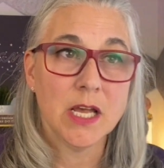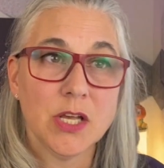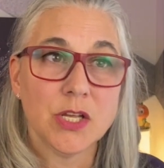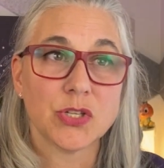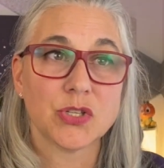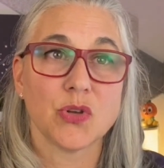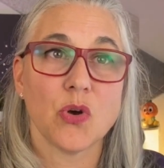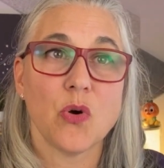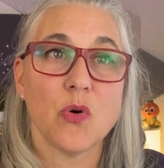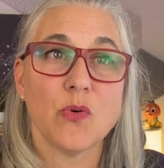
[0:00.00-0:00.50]

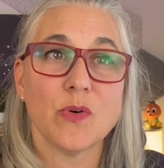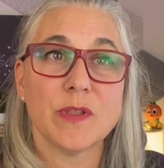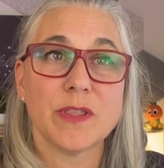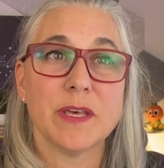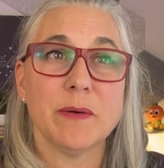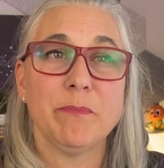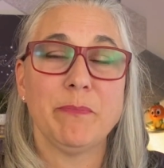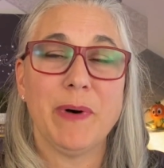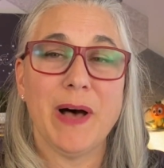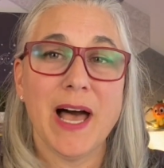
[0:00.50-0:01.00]
so
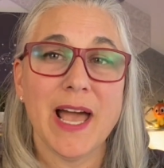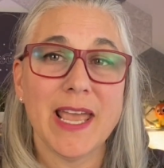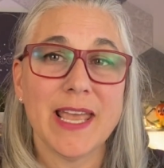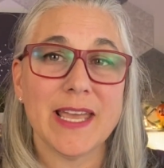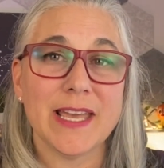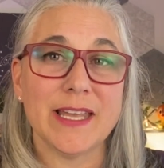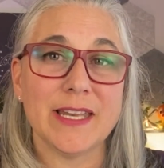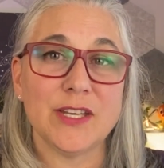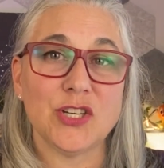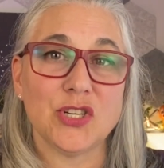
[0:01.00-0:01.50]
the
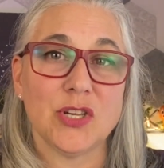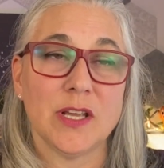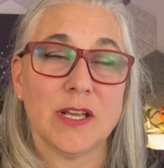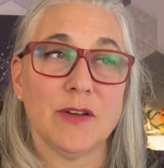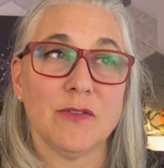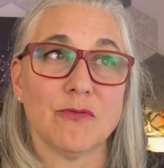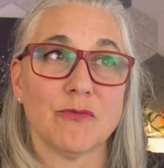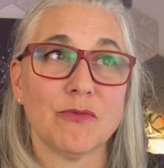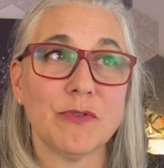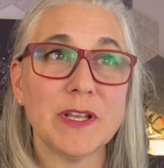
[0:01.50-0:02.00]
buy-in
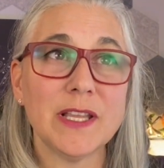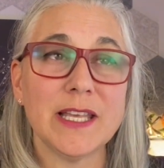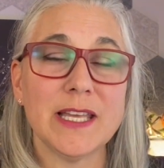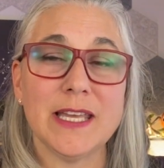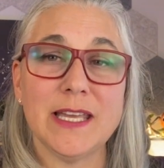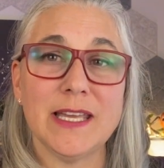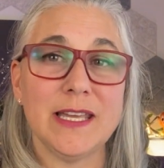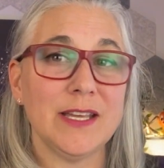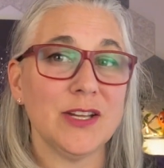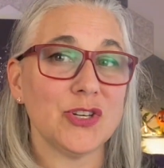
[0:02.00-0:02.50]

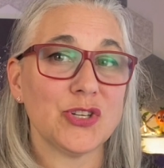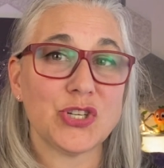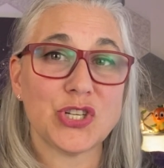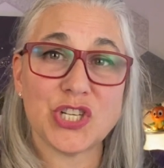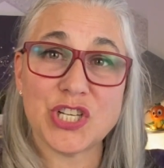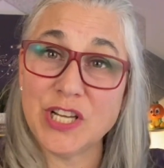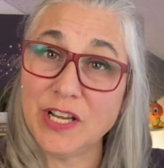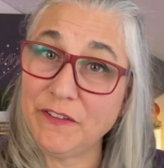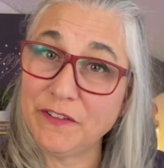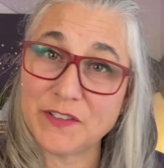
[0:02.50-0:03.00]
really
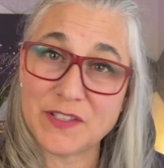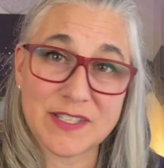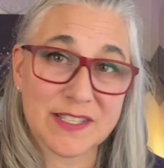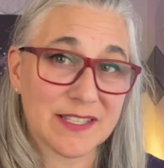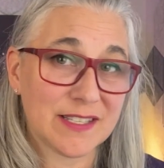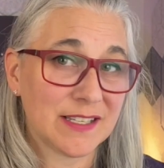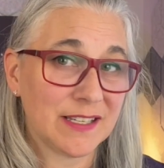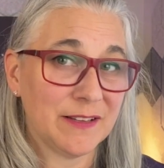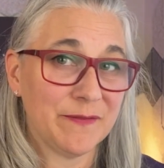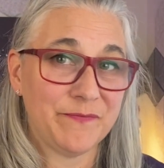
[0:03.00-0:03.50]

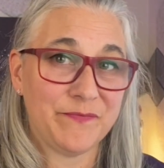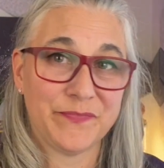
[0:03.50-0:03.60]
shifts